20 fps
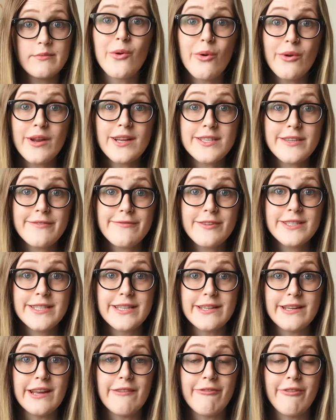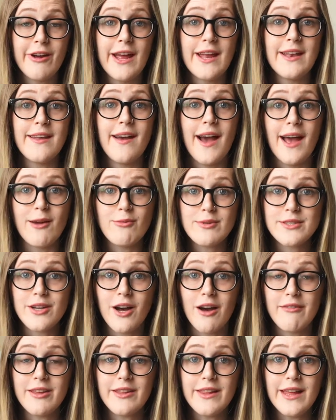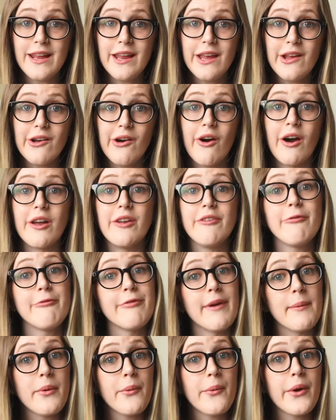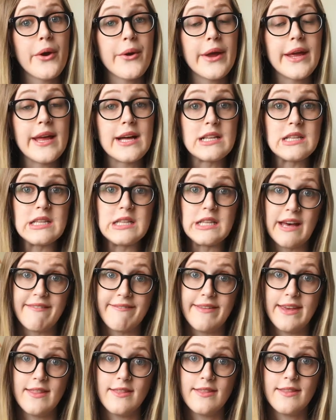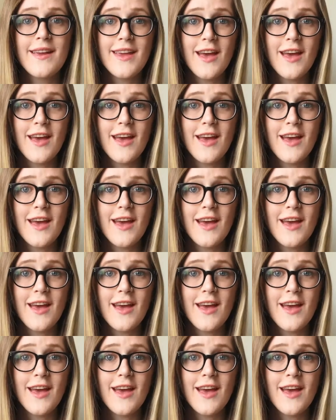According to Fertility Friend, I was ovulating on February eleventh.